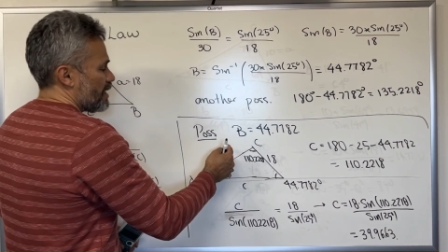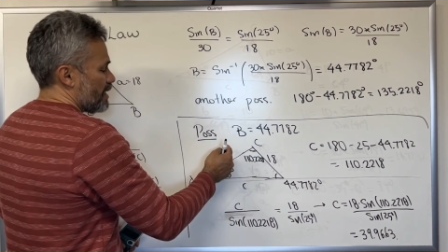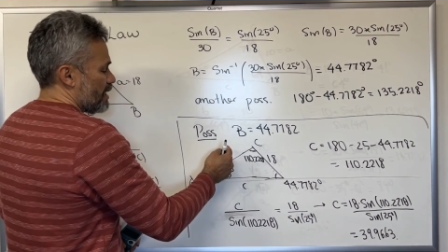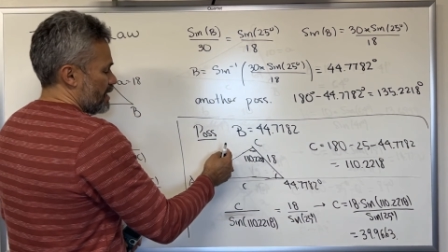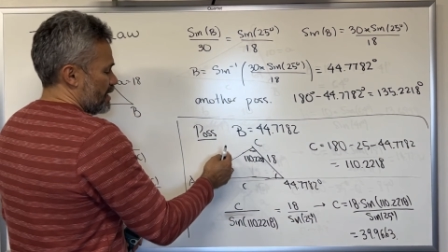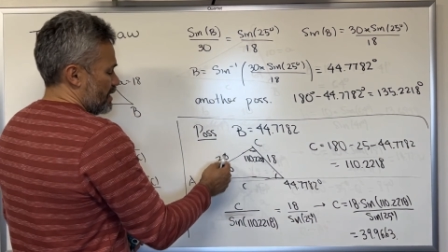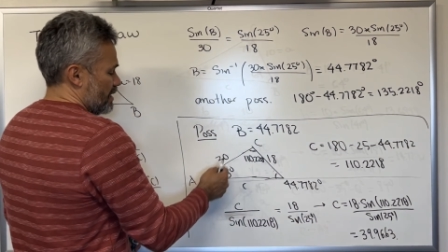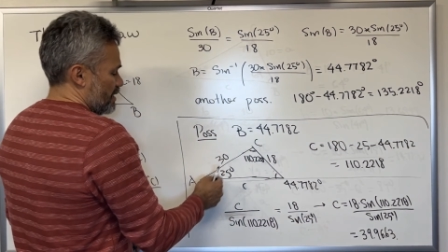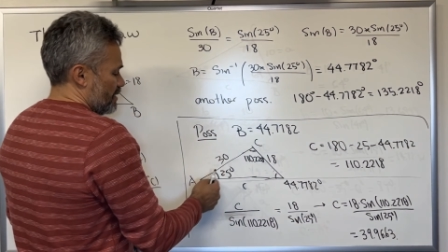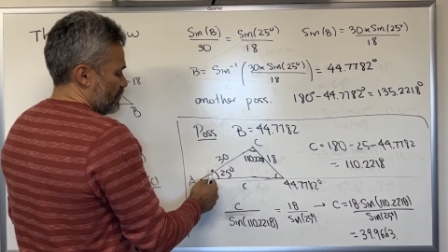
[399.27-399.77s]

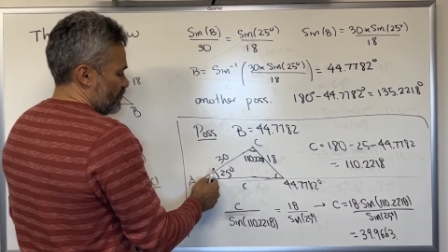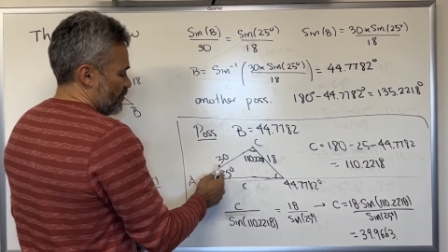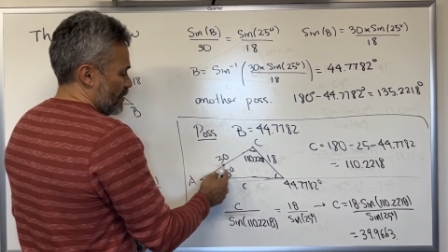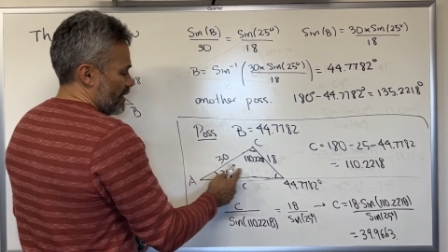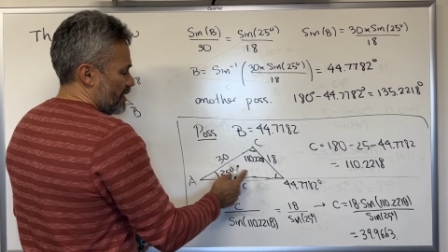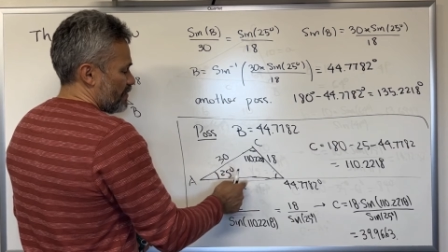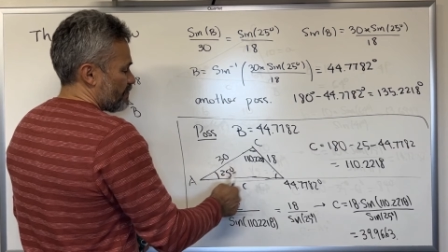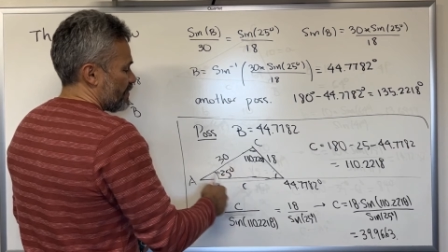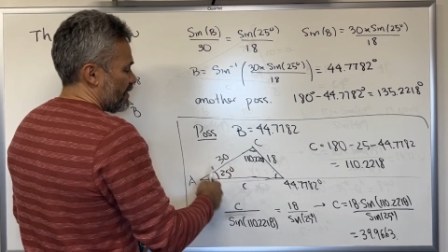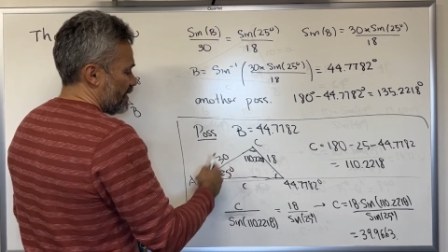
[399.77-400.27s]
and we
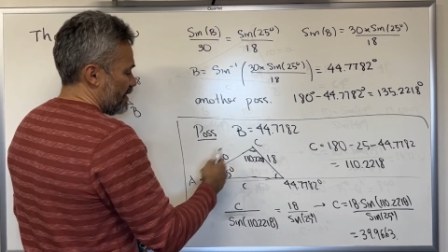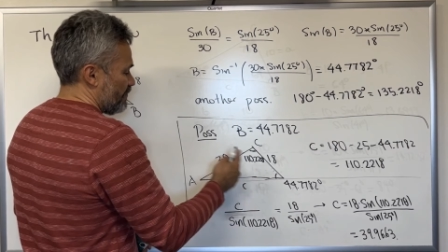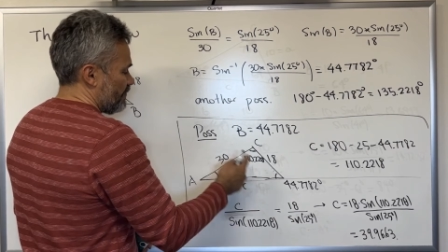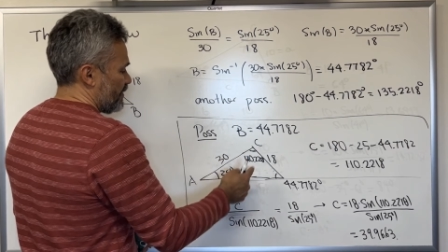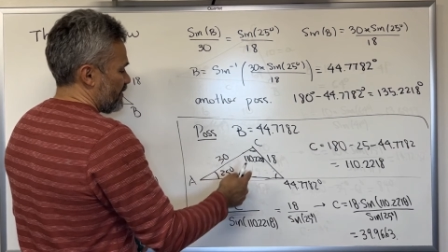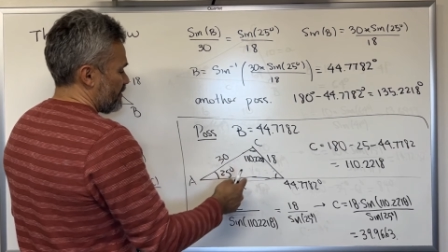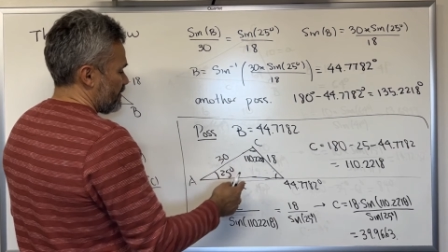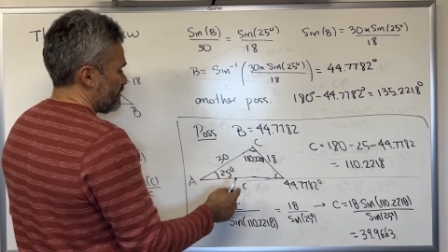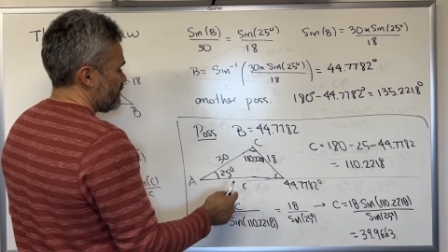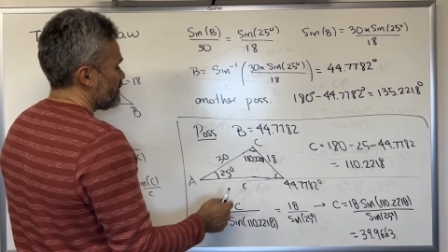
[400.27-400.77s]
have
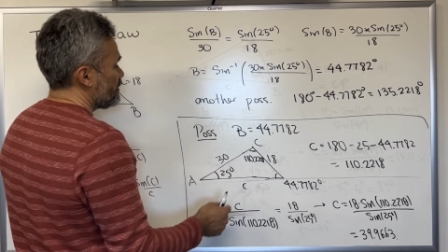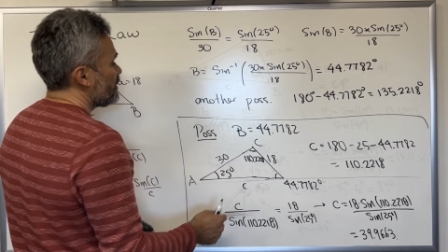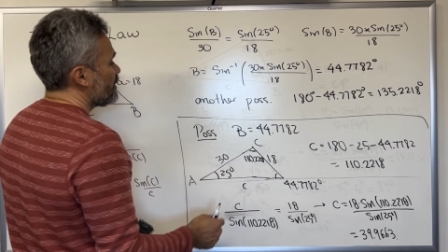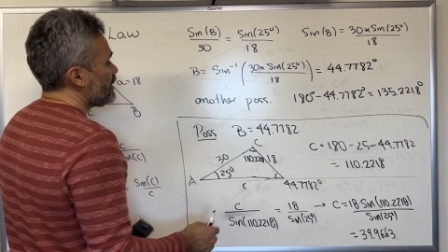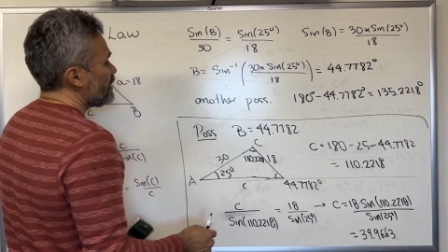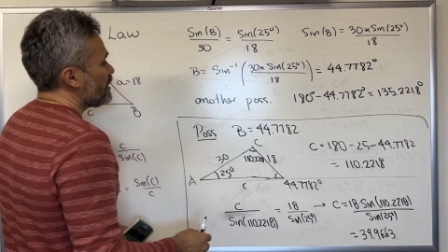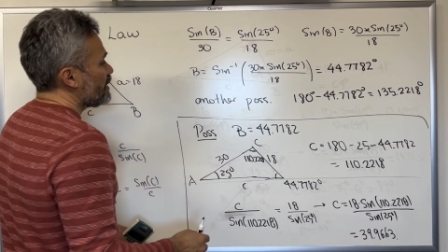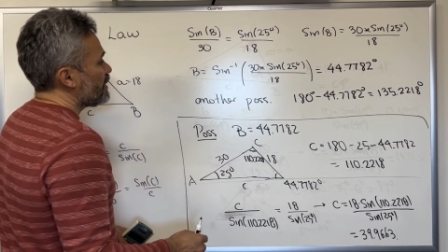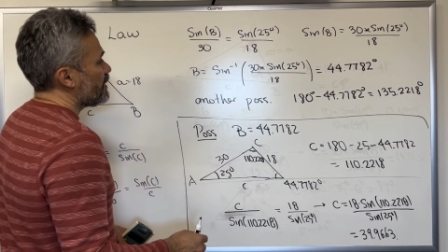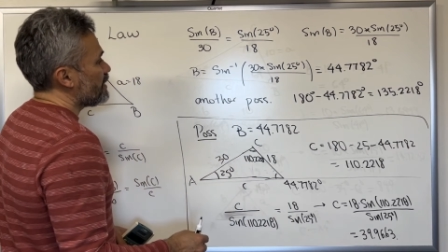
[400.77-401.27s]
everything.
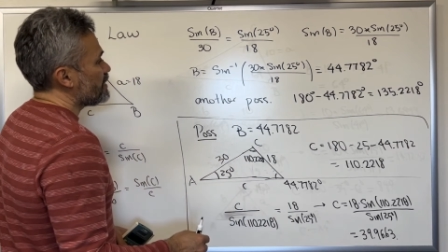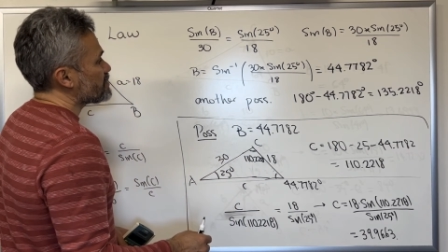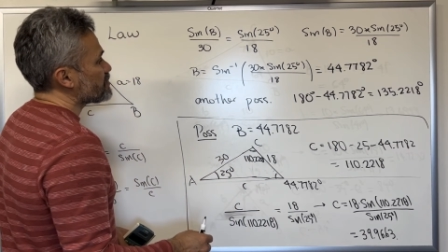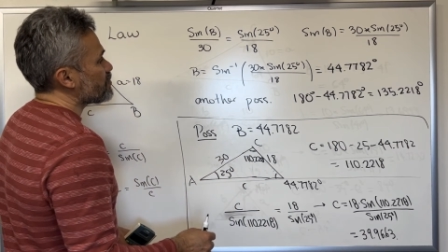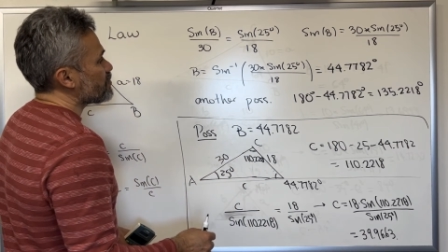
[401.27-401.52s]
Let's